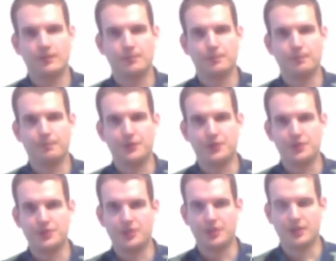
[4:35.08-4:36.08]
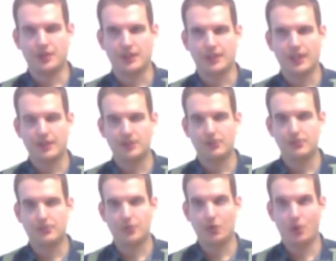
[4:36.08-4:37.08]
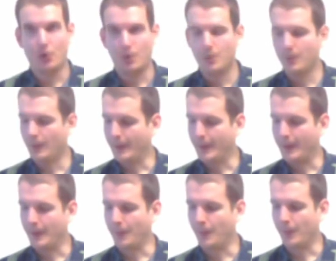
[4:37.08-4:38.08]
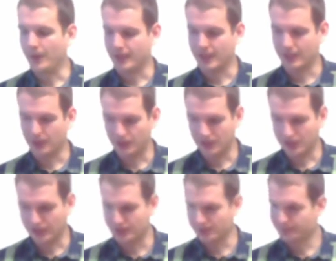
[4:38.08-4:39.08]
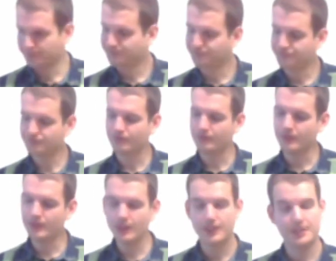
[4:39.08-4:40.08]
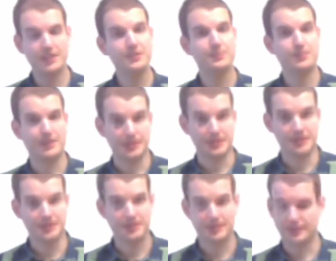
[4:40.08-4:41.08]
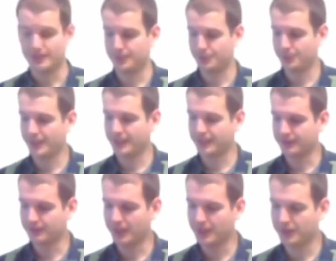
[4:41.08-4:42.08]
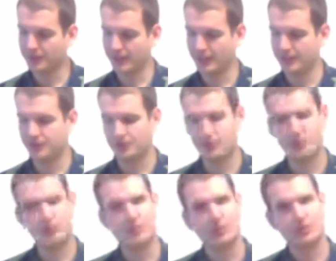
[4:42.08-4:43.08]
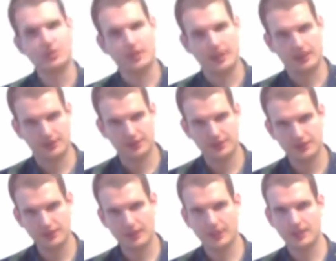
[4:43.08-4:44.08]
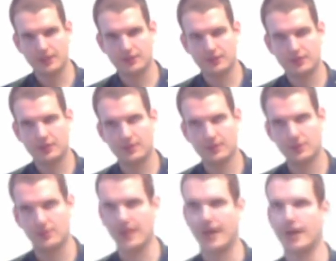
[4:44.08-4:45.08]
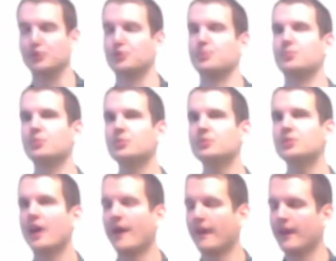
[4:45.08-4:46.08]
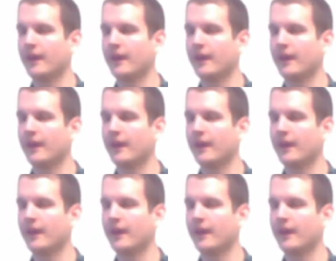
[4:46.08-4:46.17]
the current flow will increase. This means that we can regulate the strong current at the output